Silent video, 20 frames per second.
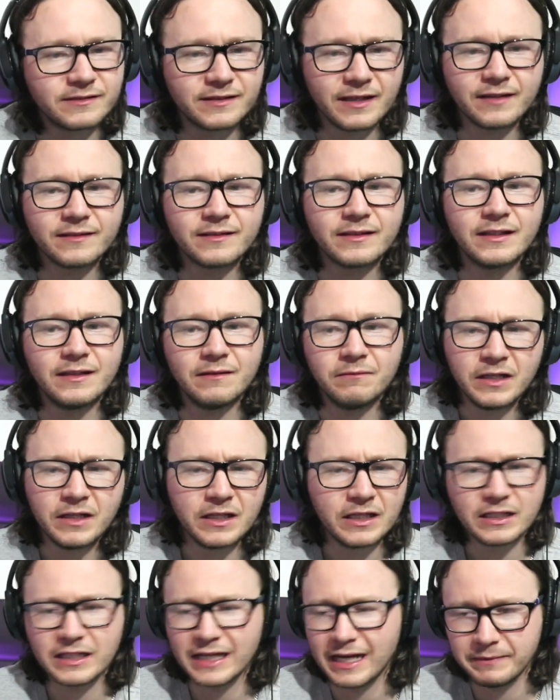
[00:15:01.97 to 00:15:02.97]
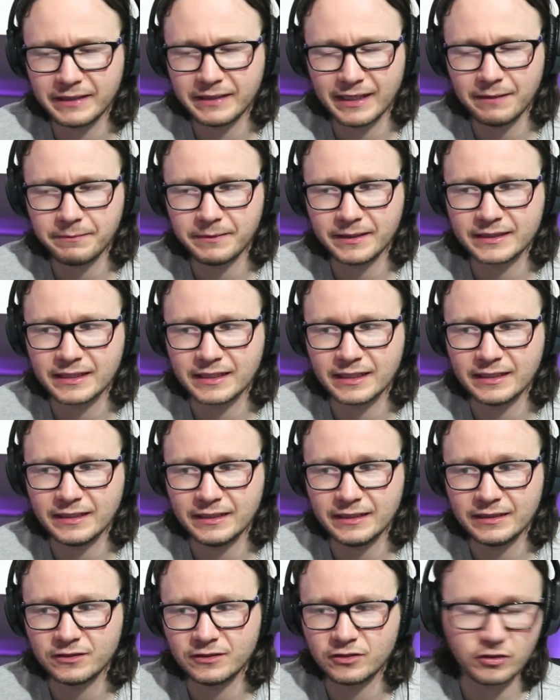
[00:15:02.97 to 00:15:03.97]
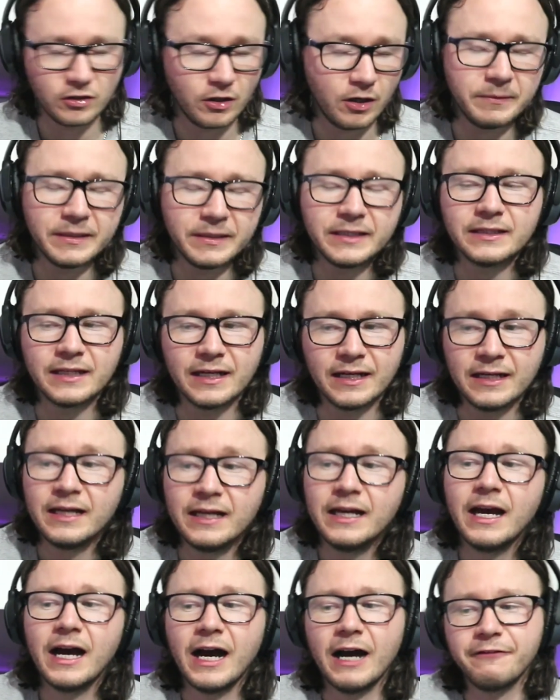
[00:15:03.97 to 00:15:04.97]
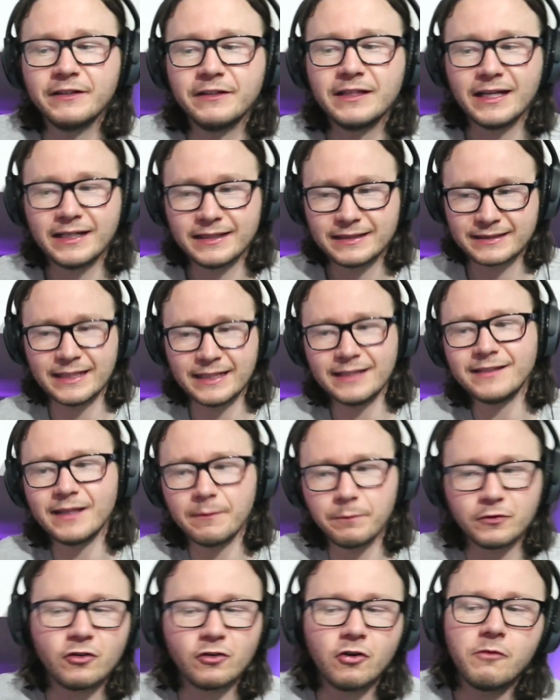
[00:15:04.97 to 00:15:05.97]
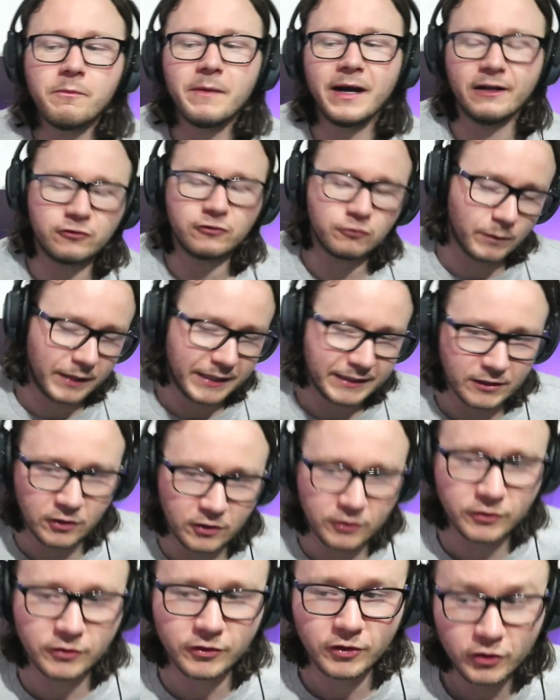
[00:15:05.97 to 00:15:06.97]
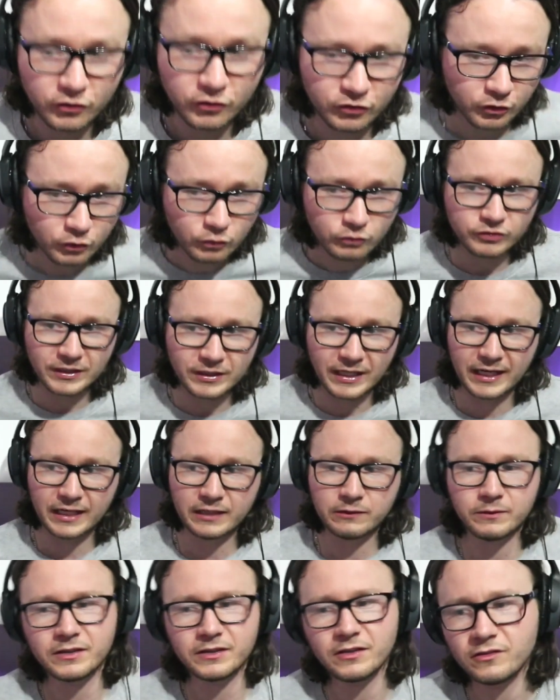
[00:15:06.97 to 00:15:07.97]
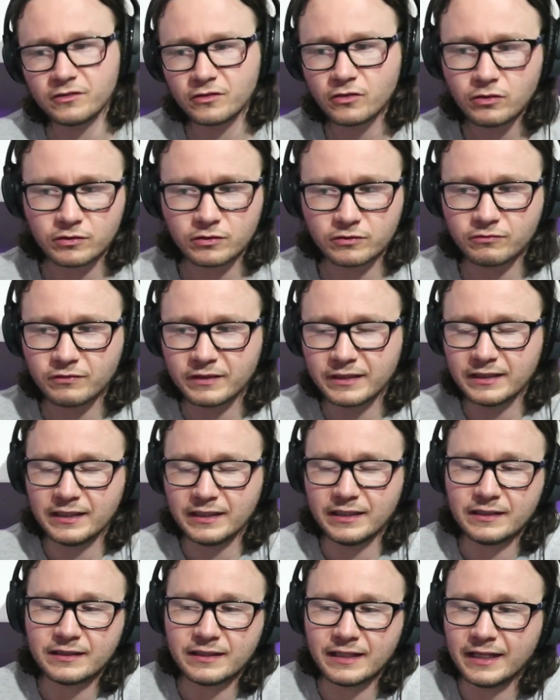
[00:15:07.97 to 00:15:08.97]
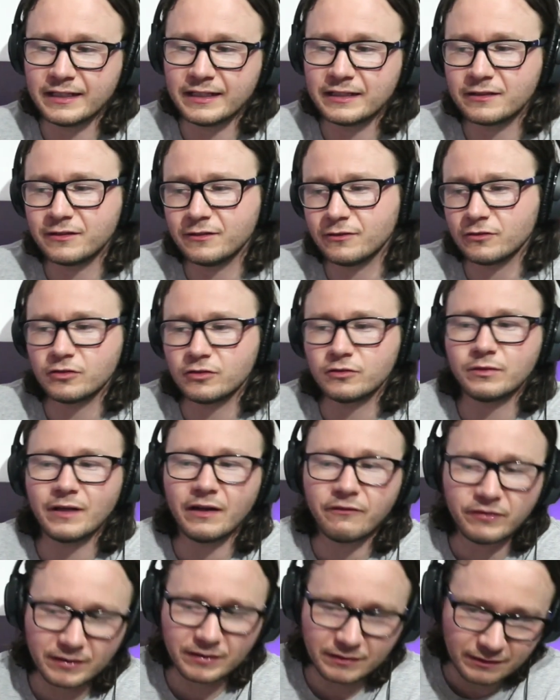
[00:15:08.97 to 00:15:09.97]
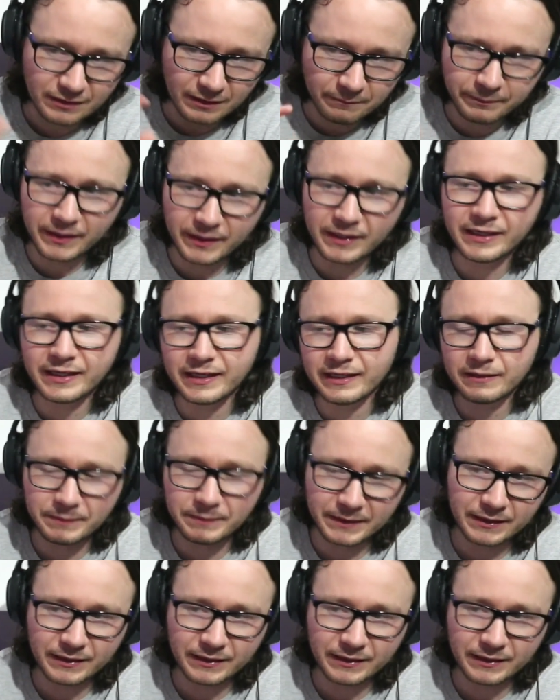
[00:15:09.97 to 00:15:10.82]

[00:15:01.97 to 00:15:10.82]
texting him. Can't be that bad, can it? Do you know what I mean? Like, I feel like this episode might have swayed on the school side, which is good, really. Like, you know, because we're having a bit here, a bit